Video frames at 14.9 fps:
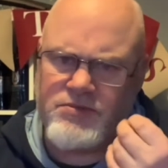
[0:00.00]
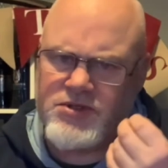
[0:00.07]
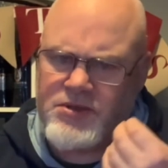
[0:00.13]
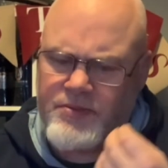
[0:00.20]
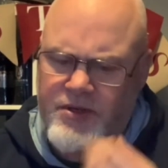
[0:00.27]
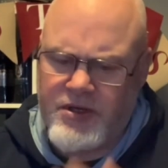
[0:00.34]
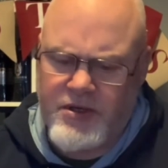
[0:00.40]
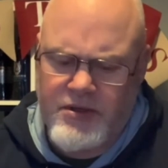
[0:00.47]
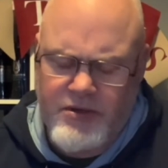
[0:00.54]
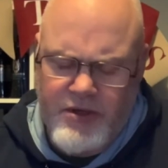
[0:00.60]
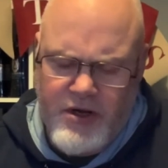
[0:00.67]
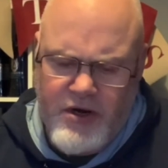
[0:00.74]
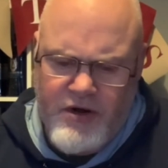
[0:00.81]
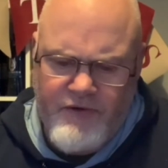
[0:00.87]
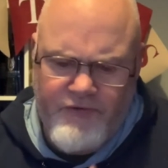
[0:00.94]
to be
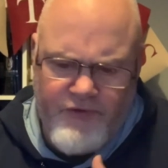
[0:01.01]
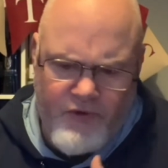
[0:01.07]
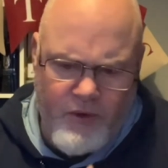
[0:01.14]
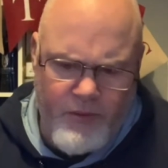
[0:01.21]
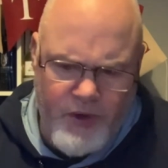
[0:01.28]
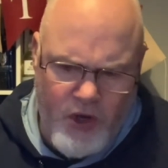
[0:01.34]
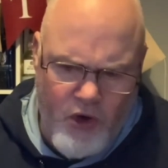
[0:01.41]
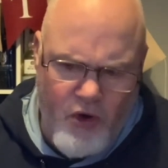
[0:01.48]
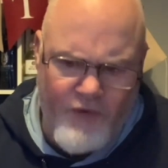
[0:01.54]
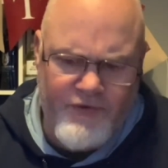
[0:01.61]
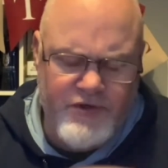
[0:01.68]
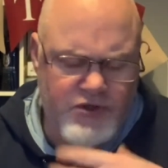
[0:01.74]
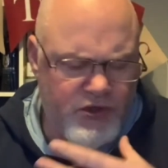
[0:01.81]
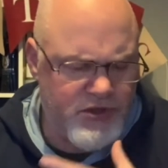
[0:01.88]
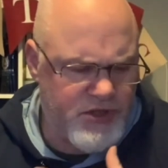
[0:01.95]
there from the off as
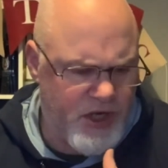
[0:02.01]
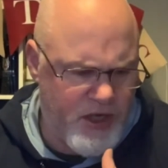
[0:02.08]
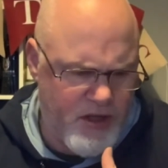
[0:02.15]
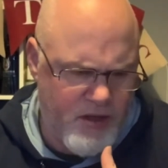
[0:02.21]
soon as it hit